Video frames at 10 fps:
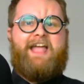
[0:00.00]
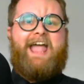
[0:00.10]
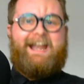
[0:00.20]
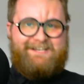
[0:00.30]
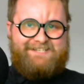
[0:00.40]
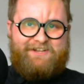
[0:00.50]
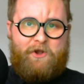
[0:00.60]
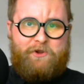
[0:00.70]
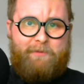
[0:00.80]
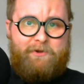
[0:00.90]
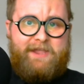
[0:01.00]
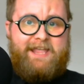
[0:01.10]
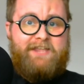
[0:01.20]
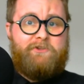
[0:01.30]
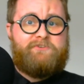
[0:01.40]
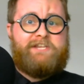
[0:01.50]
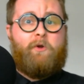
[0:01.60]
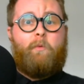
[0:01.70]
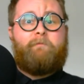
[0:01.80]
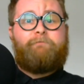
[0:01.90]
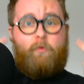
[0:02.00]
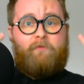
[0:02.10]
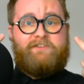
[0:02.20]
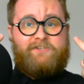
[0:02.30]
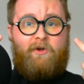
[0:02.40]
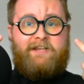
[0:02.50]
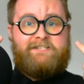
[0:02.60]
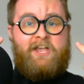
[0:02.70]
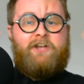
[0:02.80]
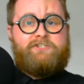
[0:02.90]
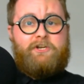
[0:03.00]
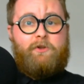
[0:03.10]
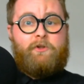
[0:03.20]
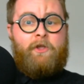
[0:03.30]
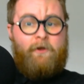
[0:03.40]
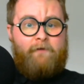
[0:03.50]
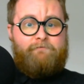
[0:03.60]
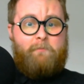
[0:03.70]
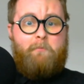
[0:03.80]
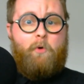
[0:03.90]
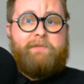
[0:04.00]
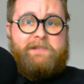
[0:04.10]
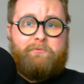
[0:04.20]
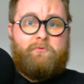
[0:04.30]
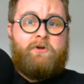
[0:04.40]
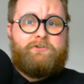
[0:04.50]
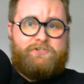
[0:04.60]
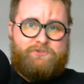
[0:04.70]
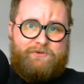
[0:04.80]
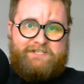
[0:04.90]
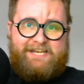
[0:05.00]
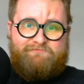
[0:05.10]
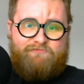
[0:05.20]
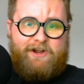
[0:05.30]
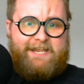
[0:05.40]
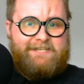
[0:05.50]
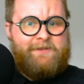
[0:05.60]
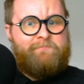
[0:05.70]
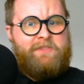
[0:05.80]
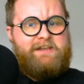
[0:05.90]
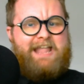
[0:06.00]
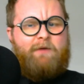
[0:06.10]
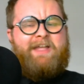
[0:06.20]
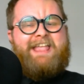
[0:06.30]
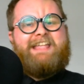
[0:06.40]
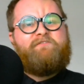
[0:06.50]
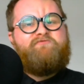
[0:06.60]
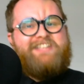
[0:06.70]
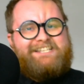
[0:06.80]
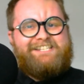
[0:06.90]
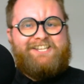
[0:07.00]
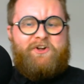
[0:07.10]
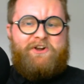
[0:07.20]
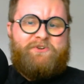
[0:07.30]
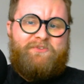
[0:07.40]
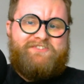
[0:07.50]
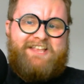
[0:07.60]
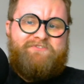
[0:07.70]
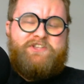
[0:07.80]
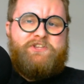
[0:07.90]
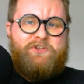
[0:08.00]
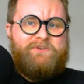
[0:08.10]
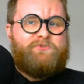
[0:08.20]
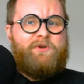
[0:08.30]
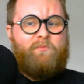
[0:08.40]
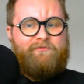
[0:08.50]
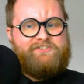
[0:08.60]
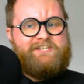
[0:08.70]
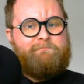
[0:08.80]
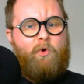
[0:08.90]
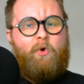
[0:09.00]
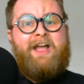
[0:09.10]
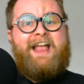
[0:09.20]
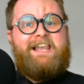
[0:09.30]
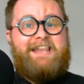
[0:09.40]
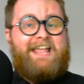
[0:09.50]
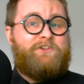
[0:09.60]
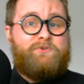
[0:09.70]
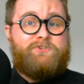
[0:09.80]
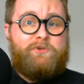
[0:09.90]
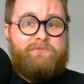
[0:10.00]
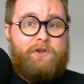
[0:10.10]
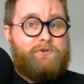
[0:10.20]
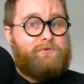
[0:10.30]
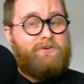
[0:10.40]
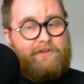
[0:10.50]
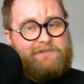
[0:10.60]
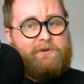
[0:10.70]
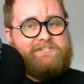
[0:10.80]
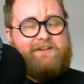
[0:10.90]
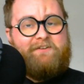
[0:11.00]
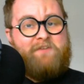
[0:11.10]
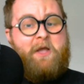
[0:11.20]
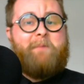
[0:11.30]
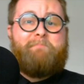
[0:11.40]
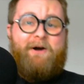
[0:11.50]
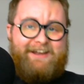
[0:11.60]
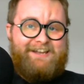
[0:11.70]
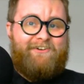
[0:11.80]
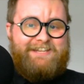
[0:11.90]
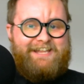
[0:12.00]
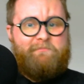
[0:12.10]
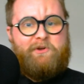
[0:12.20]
Editing Hobo here, using all 4 of his eyes to look for more people to join Team Rugged. Now, if this is the kind of content that you enjoy and want to see more, let YouTube know you like my stuff by liking my